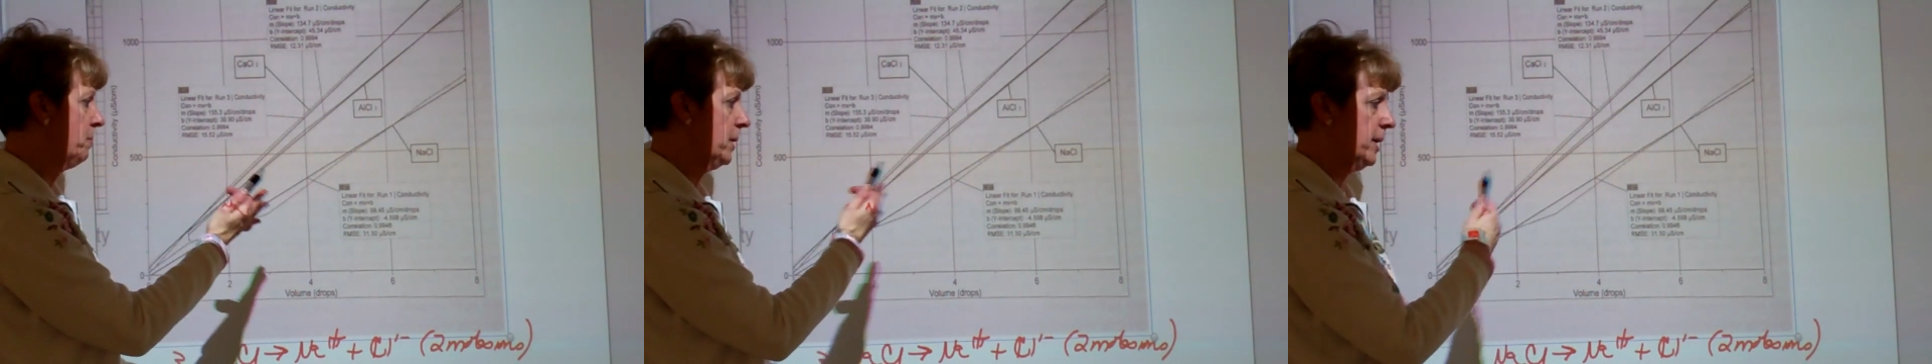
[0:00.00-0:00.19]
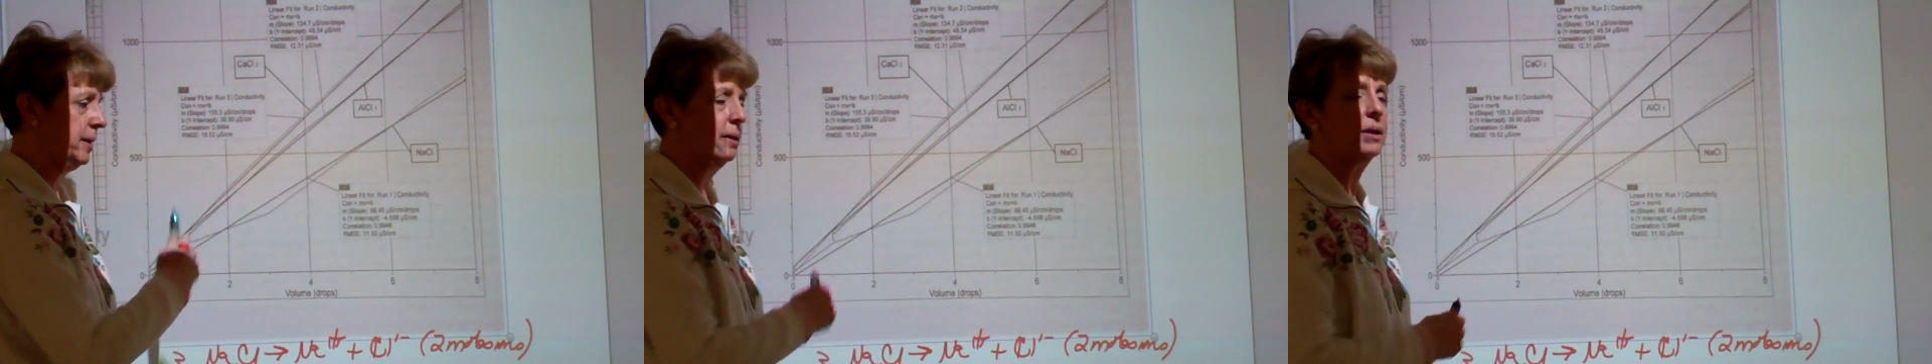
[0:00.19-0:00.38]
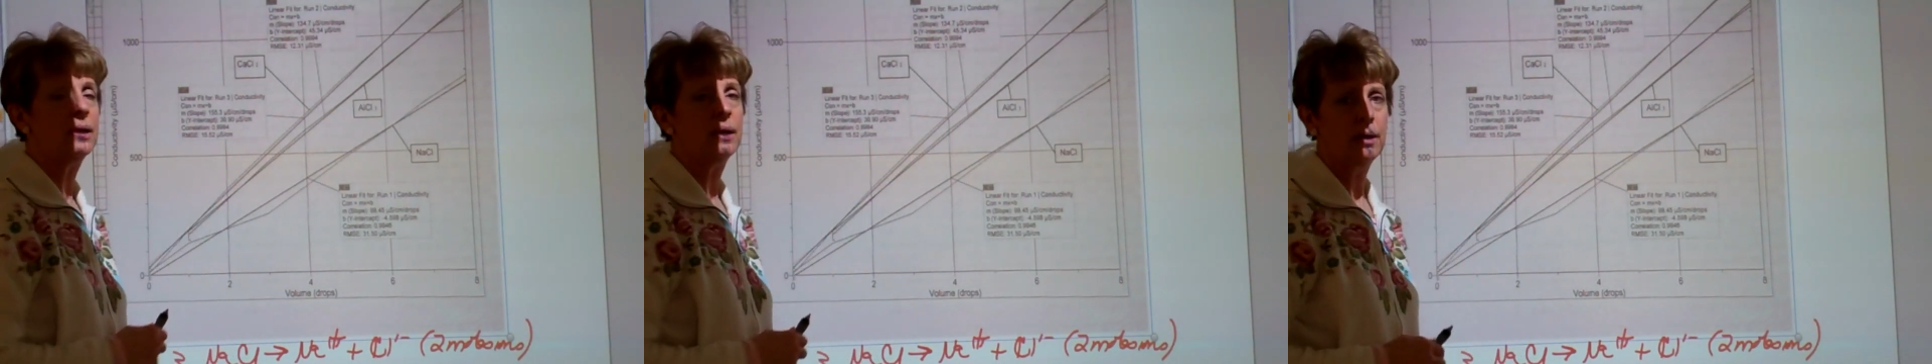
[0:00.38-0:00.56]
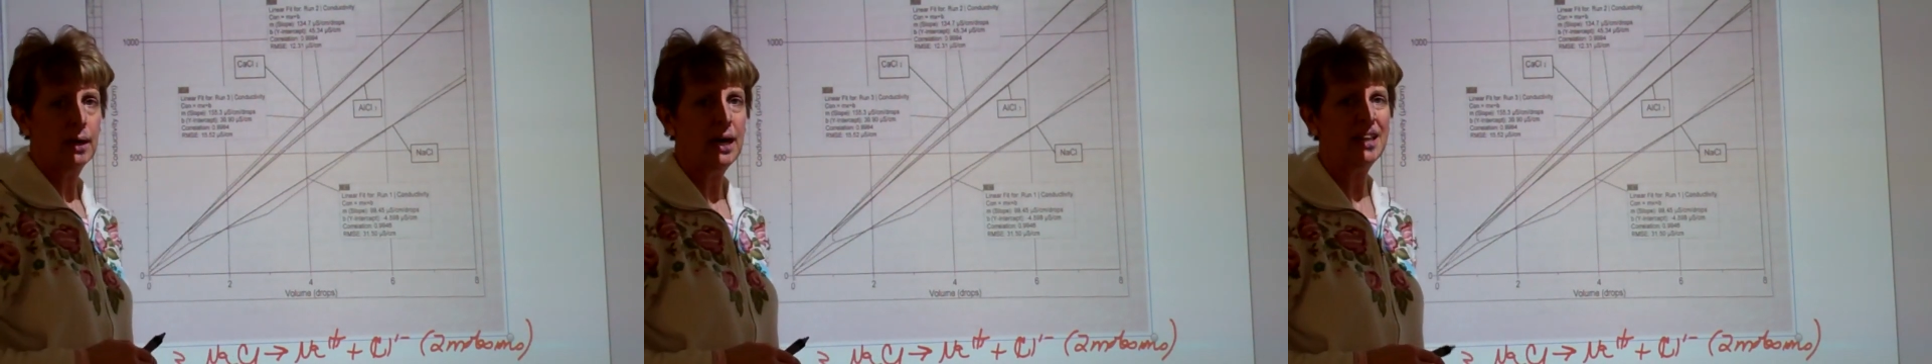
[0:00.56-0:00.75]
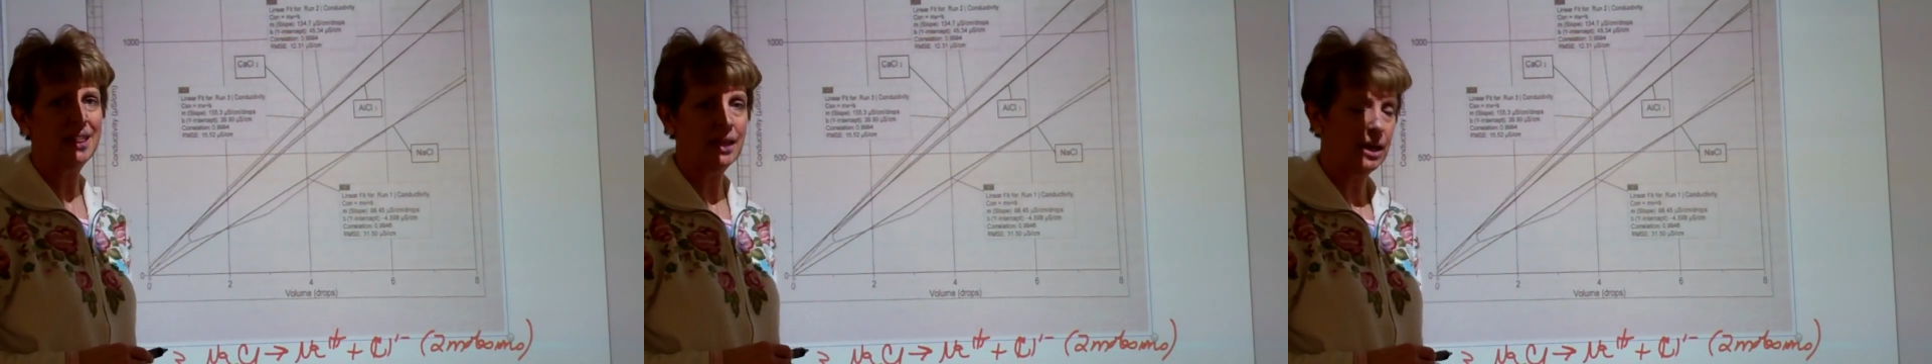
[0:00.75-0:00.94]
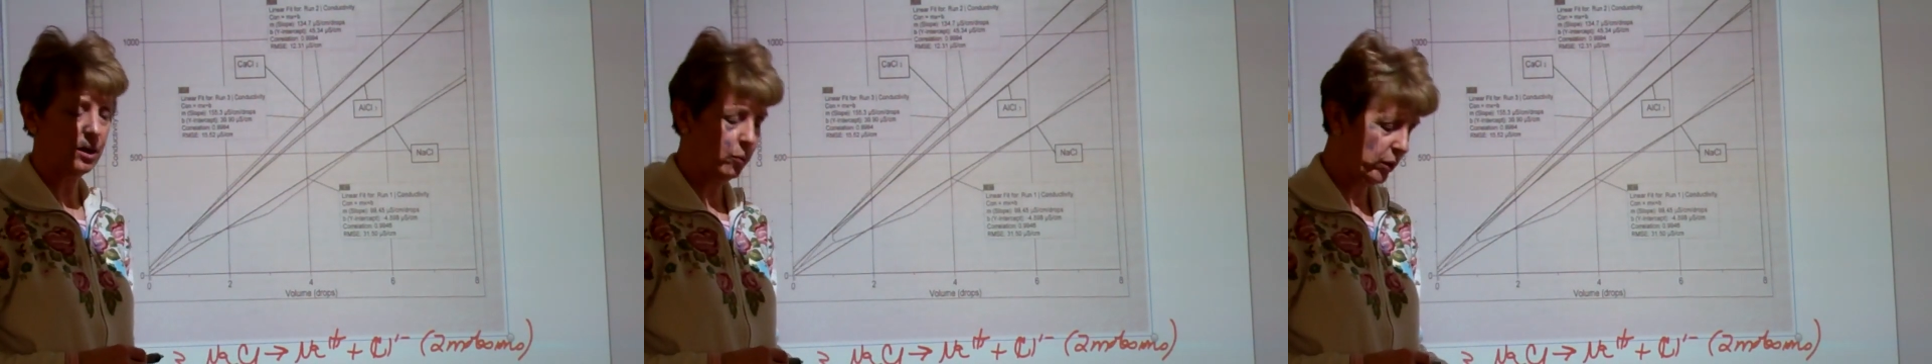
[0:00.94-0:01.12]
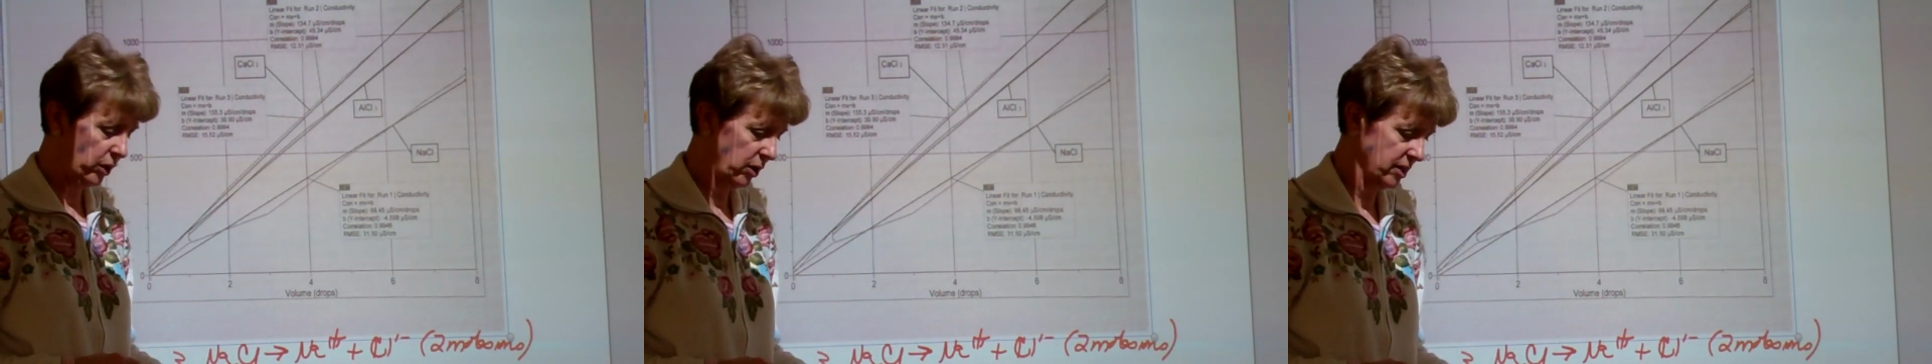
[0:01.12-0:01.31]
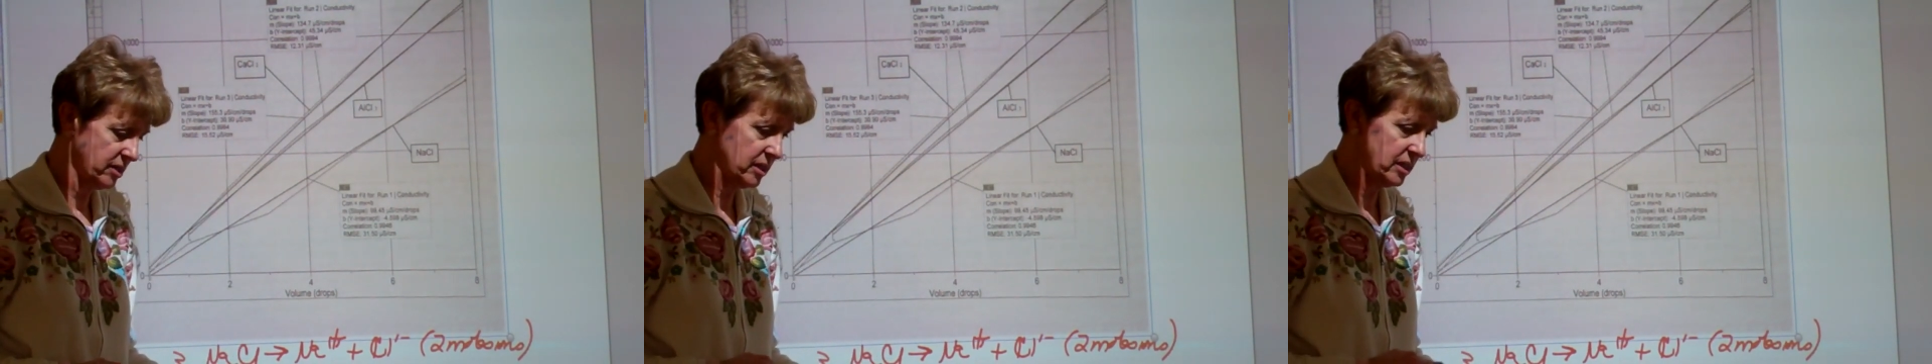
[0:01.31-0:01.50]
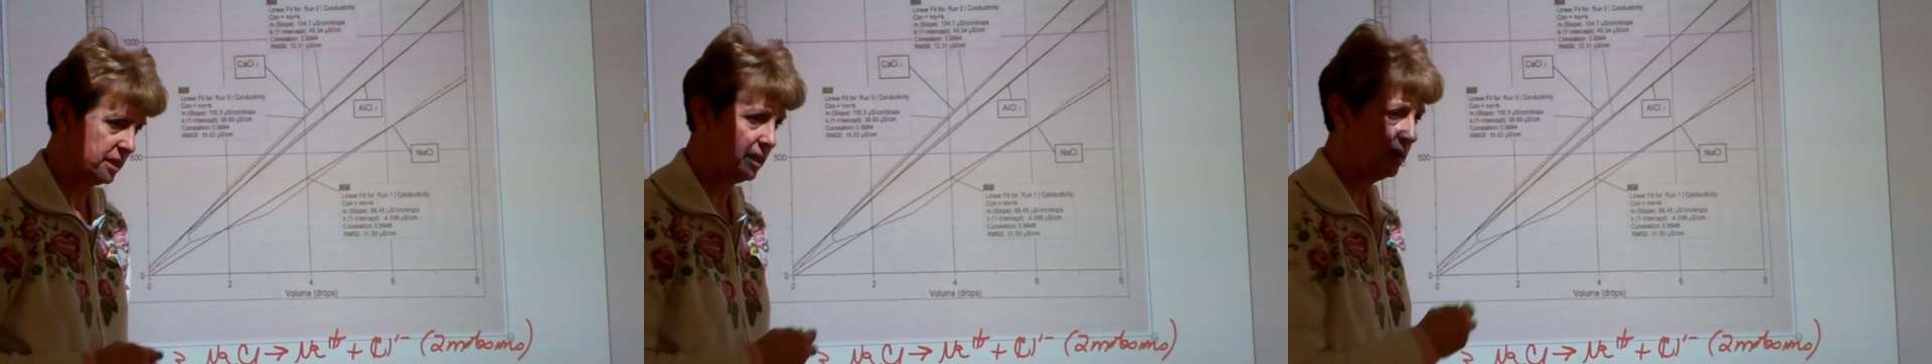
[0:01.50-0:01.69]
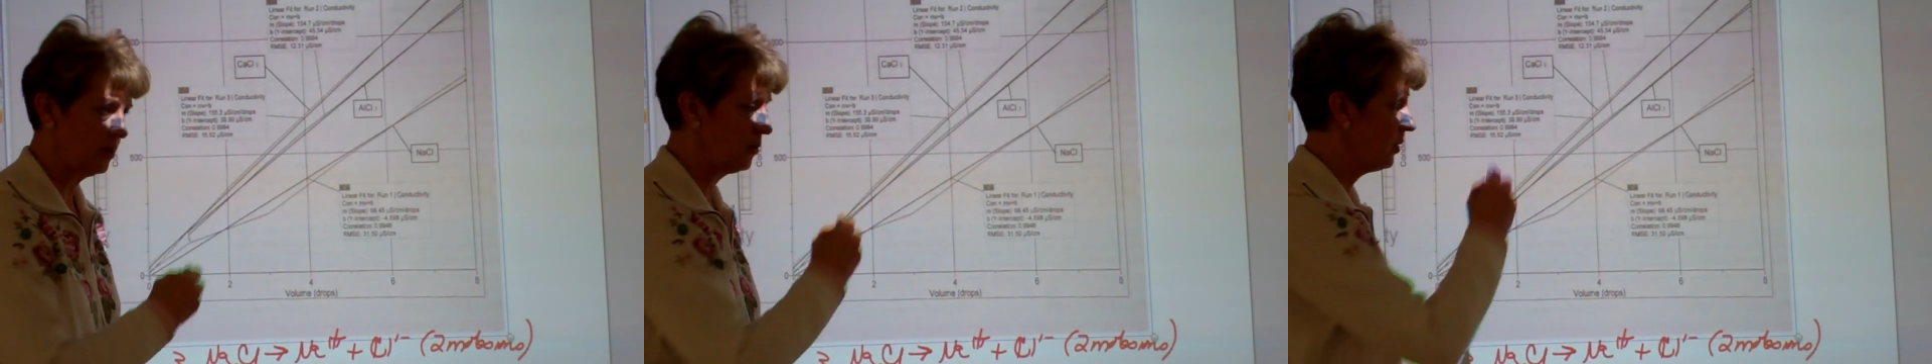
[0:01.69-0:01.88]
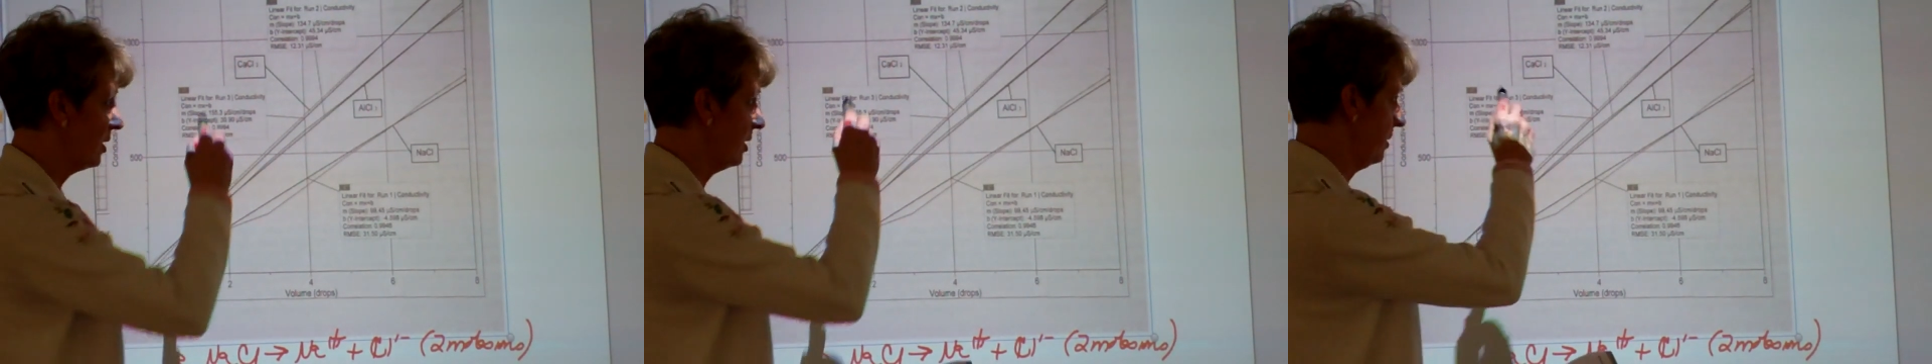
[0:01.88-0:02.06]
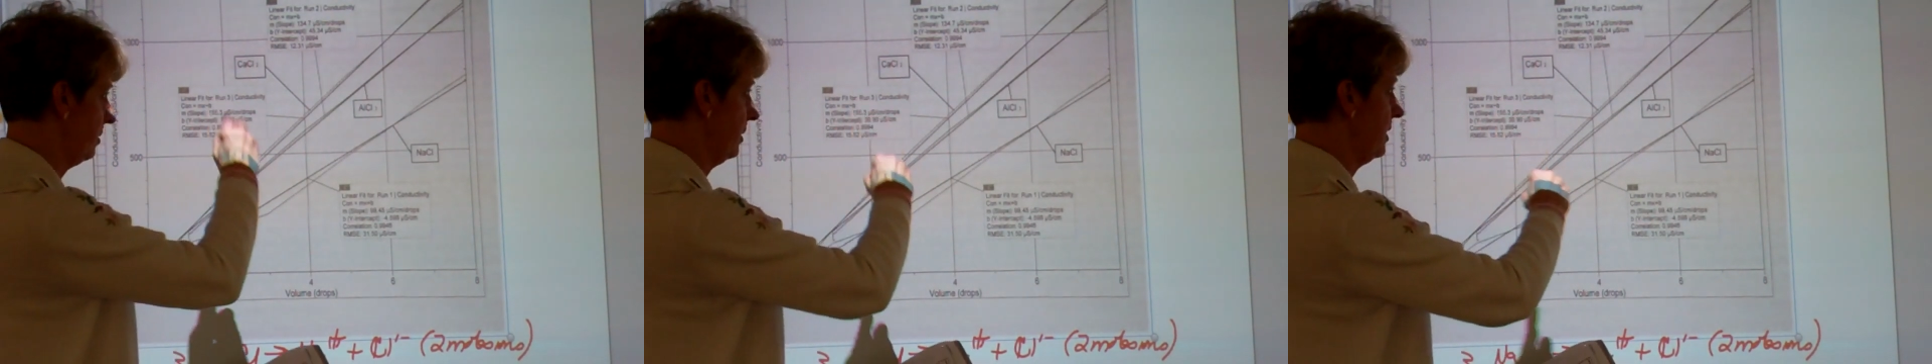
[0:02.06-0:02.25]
but I think we all see you can